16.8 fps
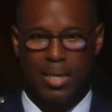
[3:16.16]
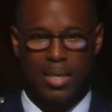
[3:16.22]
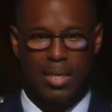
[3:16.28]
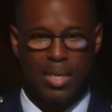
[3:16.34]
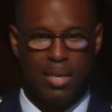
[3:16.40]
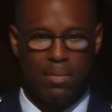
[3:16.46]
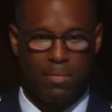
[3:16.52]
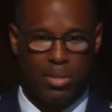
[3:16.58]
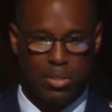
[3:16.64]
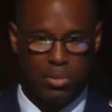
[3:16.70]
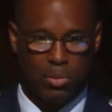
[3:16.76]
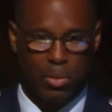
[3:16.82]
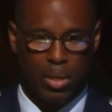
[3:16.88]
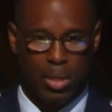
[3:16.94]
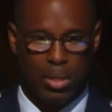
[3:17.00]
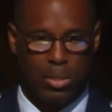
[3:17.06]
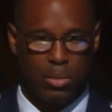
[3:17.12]
even to
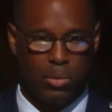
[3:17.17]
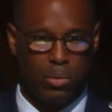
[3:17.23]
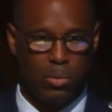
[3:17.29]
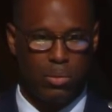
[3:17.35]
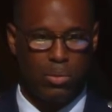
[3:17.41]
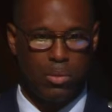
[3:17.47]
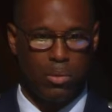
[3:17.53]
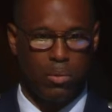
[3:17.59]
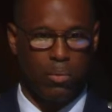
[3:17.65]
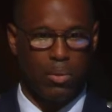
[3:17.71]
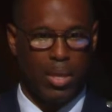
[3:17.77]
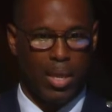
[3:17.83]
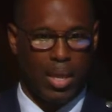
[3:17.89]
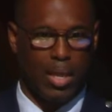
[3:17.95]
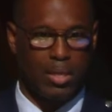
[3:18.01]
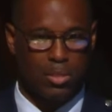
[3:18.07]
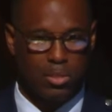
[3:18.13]
include
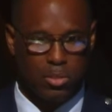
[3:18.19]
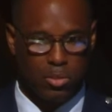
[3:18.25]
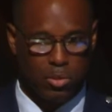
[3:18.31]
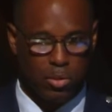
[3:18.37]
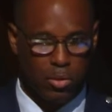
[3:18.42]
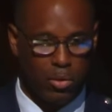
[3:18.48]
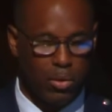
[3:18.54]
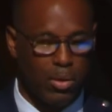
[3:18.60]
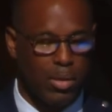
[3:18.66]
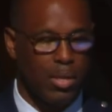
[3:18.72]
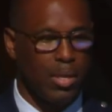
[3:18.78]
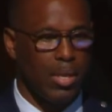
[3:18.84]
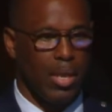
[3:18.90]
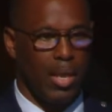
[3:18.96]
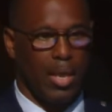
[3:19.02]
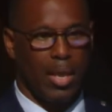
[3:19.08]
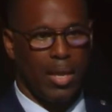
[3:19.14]
cancer
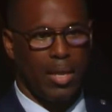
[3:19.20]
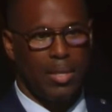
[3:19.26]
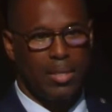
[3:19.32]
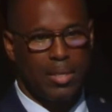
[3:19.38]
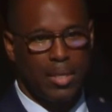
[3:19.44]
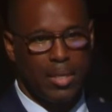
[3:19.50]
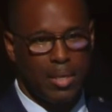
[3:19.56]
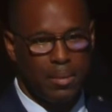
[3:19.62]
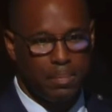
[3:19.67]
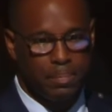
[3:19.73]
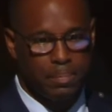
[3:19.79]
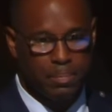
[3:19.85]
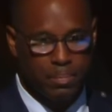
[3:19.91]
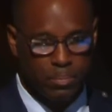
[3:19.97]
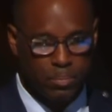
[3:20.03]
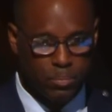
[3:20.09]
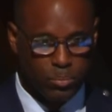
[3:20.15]
and
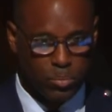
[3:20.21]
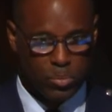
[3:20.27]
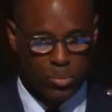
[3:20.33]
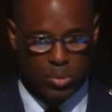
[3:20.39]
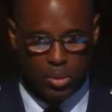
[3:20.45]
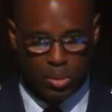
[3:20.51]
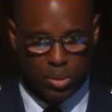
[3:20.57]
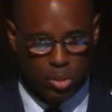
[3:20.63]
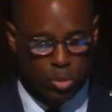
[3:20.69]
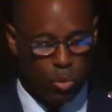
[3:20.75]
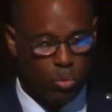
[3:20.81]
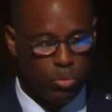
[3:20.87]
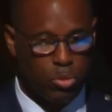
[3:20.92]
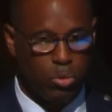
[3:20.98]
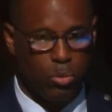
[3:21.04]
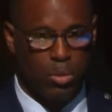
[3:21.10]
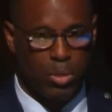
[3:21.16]

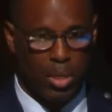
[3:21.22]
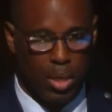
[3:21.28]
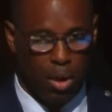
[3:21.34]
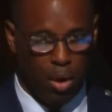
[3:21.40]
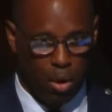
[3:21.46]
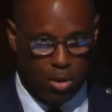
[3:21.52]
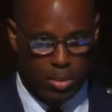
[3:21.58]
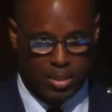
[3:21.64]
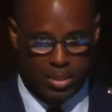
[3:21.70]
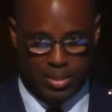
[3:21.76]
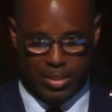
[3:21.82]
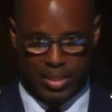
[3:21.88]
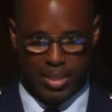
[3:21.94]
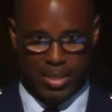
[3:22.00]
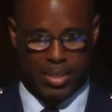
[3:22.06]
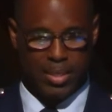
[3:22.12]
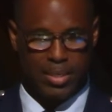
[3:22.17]
certainly heart
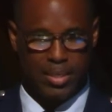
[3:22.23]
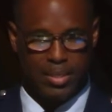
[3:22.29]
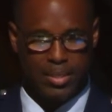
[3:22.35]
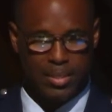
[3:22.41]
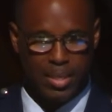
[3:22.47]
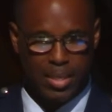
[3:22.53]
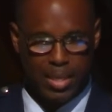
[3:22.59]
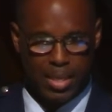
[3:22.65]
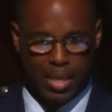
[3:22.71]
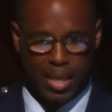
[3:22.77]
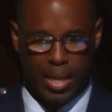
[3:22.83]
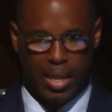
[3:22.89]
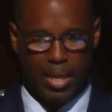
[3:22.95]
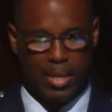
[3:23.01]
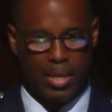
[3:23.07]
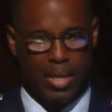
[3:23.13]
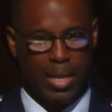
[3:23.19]
disease
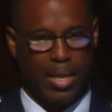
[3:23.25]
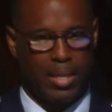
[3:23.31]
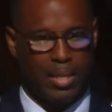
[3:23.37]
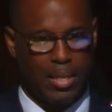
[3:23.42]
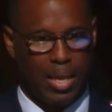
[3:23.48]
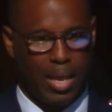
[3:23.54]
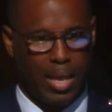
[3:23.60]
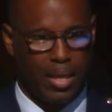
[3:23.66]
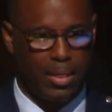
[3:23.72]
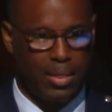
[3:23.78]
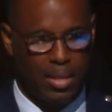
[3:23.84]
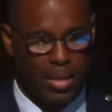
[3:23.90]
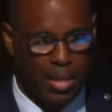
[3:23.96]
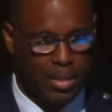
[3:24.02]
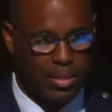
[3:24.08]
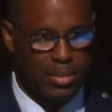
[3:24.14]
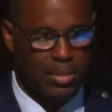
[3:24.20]

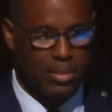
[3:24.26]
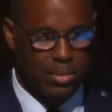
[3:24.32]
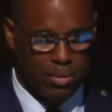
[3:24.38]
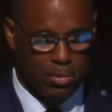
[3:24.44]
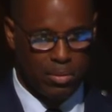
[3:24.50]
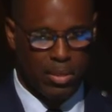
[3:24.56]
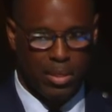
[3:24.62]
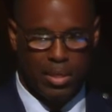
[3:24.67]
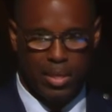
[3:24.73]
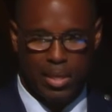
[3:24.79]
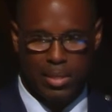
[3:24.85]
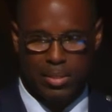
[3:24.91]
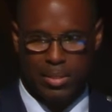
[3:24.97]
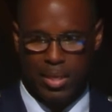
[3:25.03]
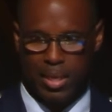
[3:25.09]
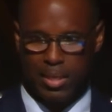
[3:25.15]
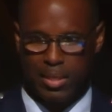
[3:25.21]
and certainly
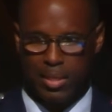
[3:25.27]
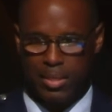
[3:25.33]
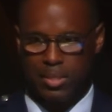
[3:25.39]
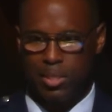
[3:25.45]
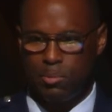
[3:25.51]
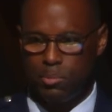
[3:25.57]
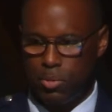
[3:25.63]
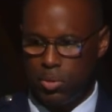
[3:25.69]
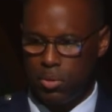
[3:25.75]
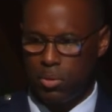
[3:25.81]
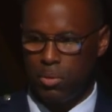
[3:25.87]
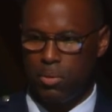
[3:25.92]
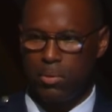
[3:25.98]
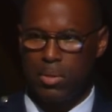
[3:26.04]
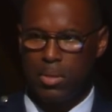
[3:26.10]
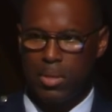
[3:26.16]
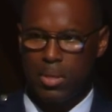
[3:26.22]
things like this,
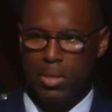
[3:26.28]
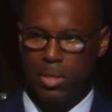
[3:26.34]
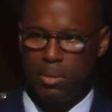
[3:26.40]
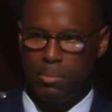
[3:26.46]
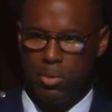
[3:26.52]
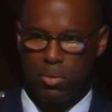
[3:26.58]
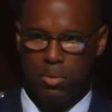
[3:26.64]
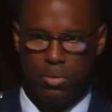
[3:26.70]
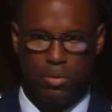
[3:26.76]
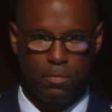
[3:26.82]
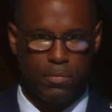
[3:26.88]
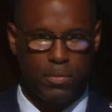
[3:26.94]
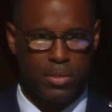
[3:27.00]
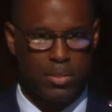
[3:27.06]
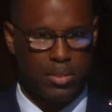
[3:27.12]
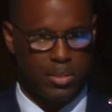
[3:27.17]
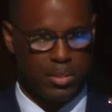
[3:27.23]

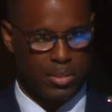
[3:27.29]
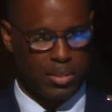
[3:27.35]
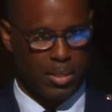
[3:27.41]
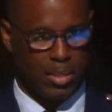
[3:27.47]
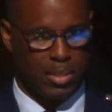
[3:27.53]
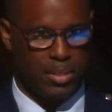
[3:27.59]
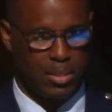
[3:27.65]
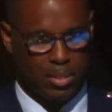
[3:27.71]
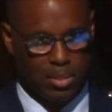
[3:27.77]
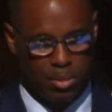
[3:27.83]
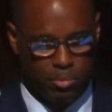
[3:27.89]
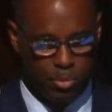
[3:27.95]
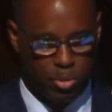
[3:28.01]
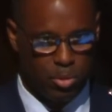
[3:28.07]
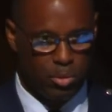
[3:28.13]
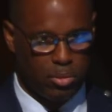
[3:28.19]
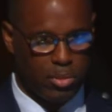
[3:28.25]
immunodeficiencies and
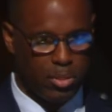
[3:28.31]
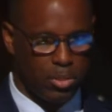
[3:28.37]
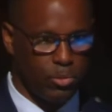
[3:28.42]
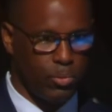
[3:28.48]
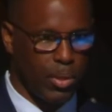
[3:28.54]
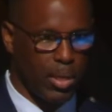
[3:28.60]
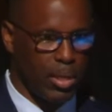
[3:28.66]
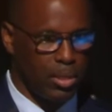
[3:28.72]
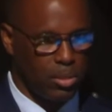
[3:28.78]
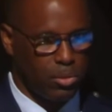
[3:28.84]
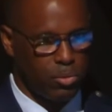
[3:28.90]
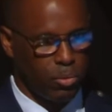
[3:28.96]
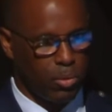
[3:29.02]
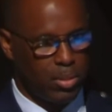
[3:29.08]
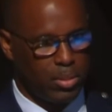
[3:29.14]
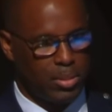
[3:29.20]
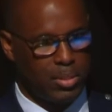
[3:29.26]

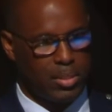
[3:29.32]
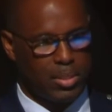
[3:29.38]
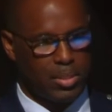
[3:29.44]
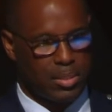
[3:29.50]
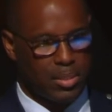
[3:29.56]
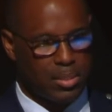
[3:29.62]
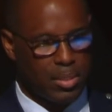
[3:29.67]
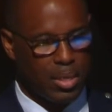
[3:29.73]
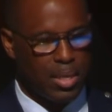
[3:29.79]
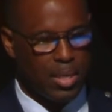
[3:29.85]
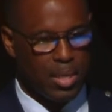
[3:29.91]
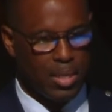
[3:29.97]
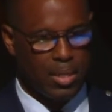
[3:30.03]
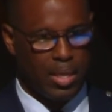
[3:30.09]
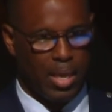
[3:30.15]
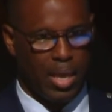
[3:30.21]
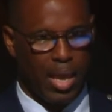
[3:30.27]
immunodysregulatory diseases.
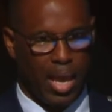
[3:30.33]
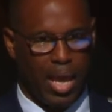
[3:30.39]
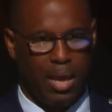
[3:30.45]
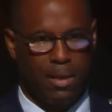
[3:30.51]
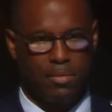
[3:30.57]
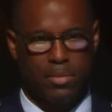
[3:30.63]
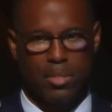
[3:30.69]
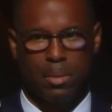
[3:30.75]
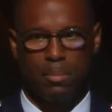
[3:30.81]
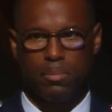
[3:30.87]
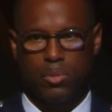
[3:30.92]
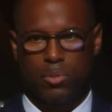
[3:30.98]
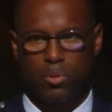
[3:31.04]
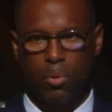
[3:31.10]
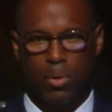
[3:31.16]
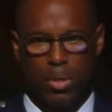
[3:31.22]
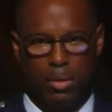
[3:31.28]
They have some
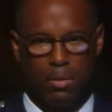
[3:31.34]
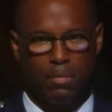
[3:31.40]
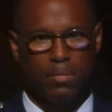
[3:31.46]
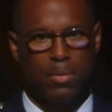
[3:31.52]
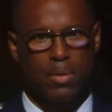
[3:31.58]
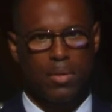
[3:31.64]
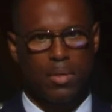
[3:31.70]
sort of